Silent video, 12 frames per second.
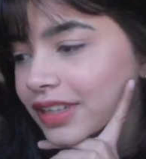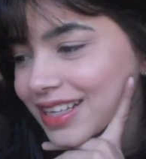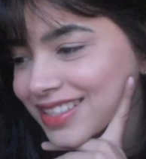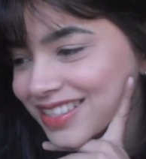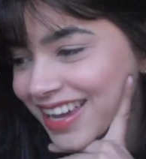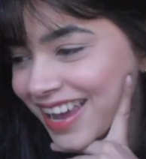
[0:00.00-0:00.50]

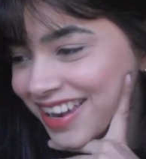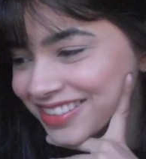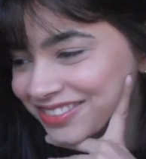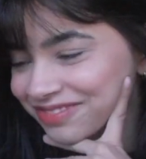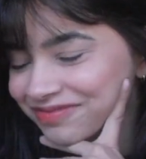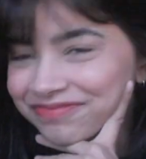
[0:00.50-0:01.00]
It's Ten,
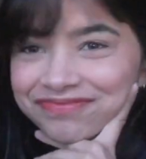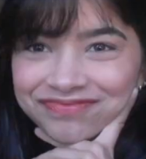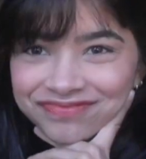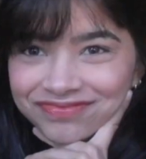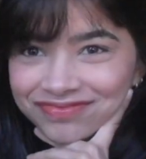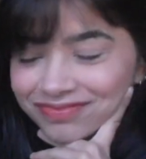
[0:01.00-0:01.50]

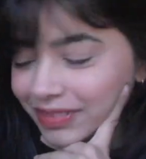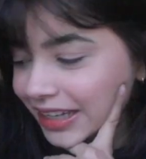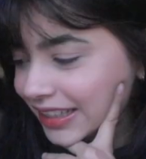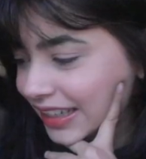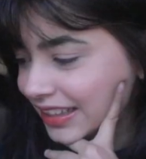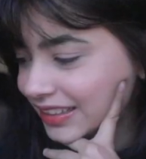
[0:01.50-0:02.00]
my
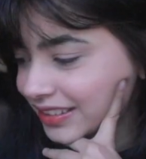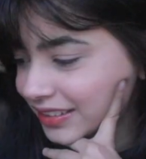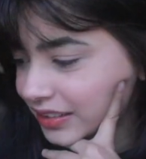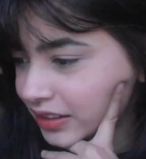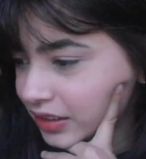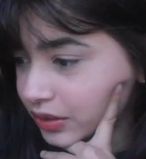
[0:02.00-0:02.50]
king.
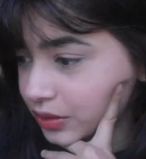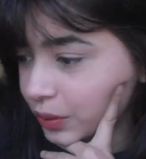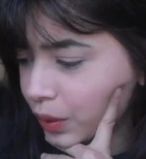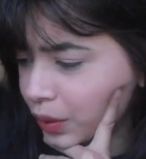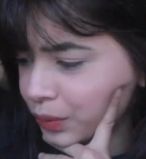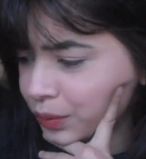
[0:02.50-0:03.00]

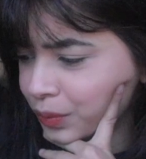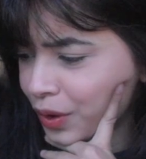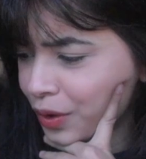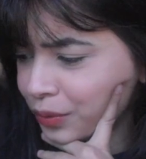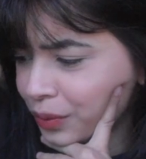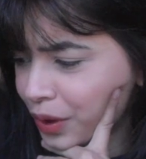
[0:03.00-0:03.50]
Whoa,
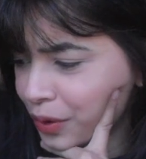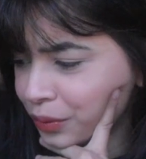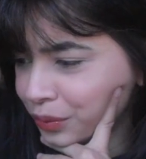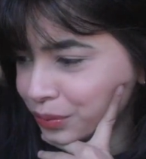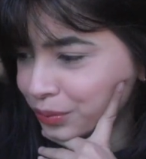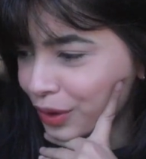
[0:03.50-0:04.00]
whoa, whoa,
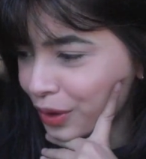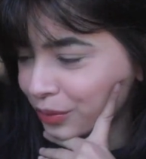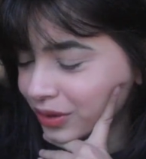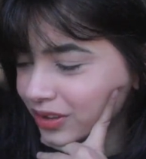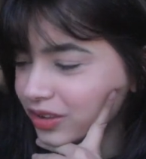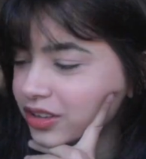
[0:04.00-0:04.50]

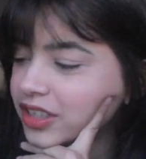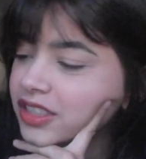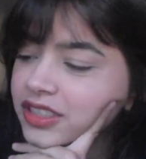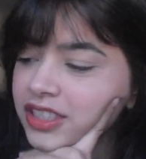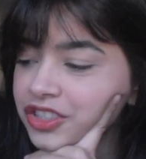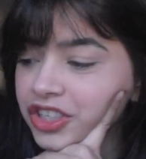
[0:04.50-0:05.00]
whoa. Oh,
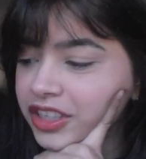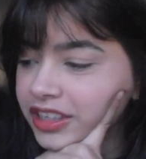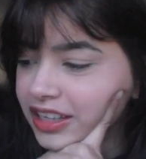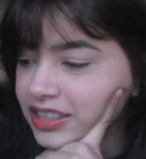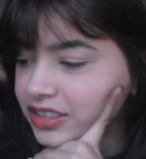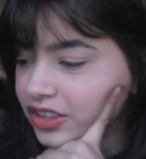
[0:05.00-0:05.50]
he's such a good
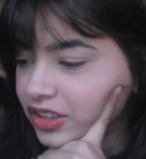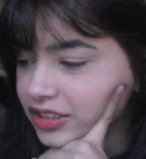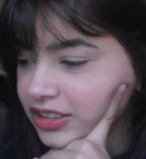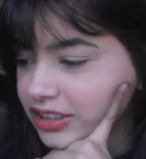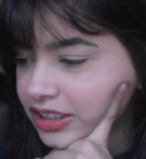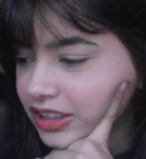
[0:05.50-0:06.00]
dancer,
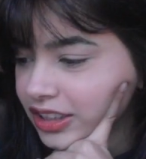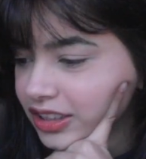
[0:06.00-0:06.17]
honestly.